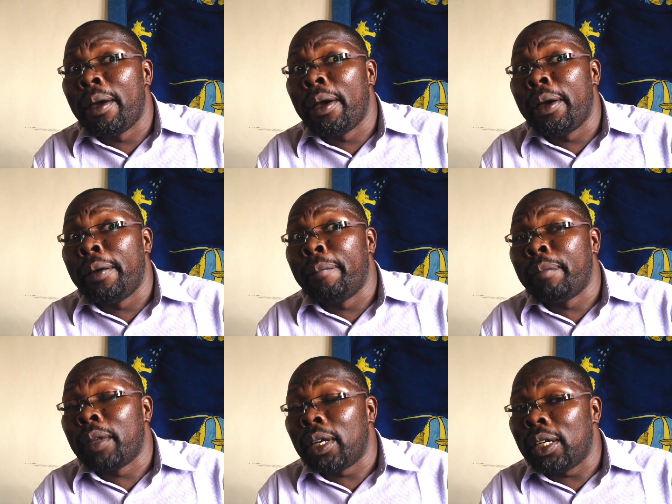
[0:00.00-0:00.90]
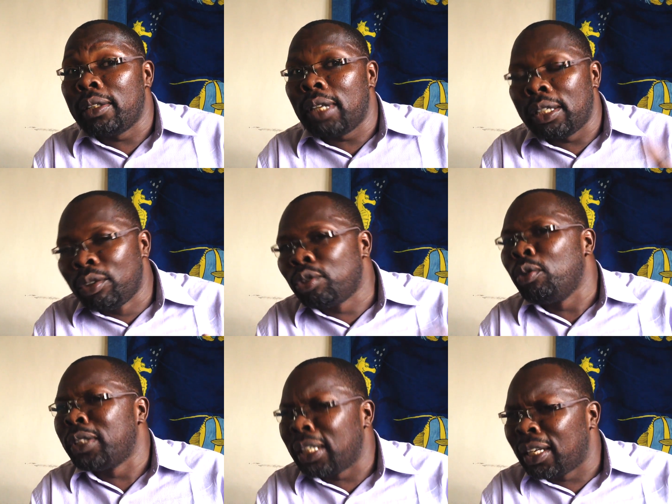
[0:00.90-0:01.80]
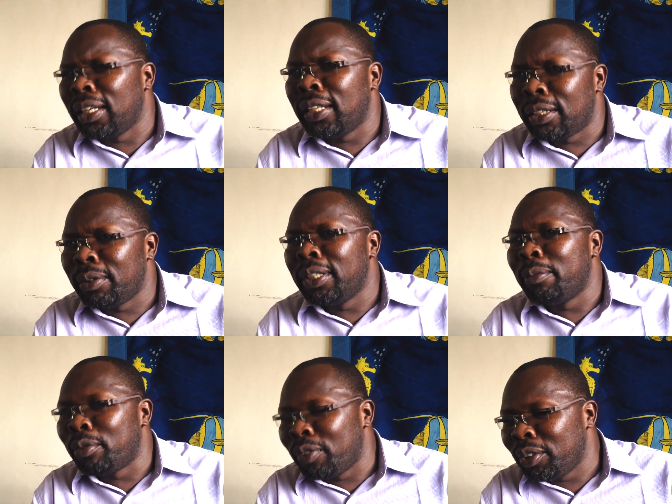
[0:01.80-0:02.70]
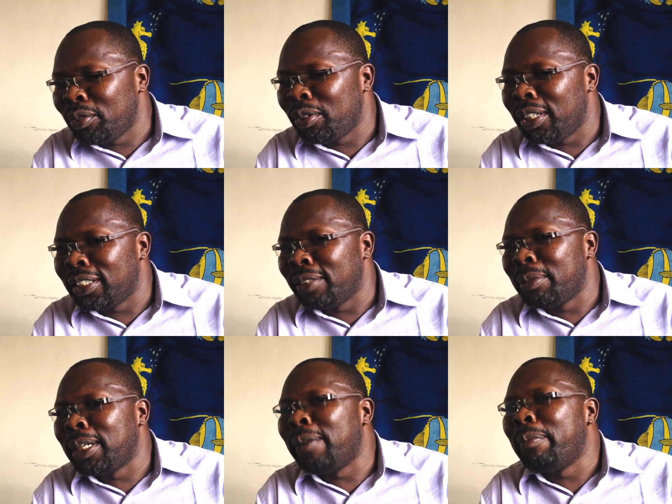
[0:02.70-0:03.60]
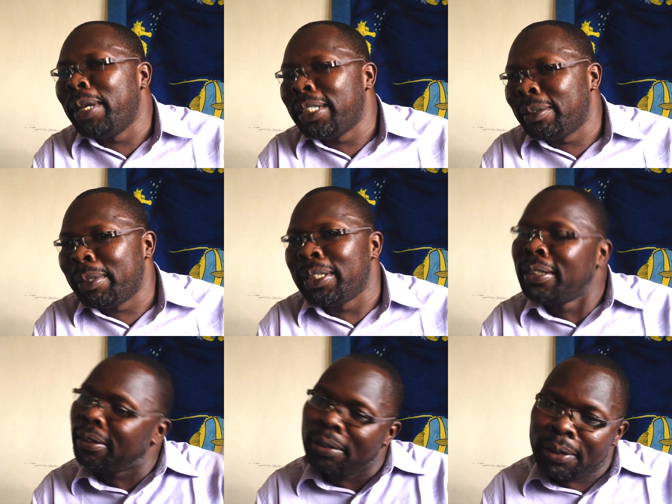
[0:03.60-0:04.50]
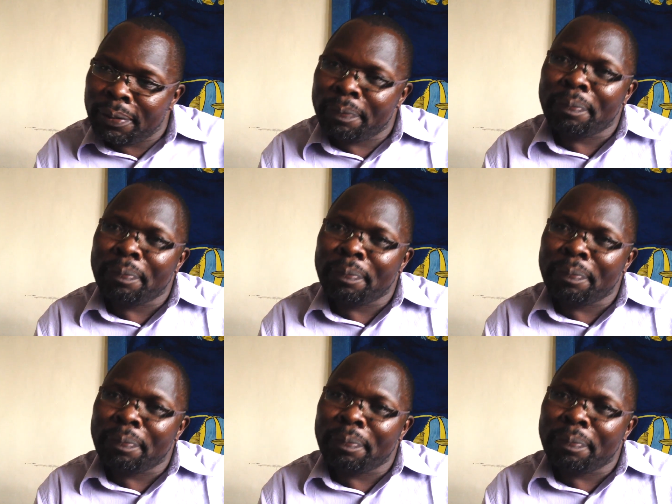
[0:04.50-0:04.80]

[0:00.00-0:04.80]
Uh, I, I, don't always agree that when they professionalize, they become better, but you know,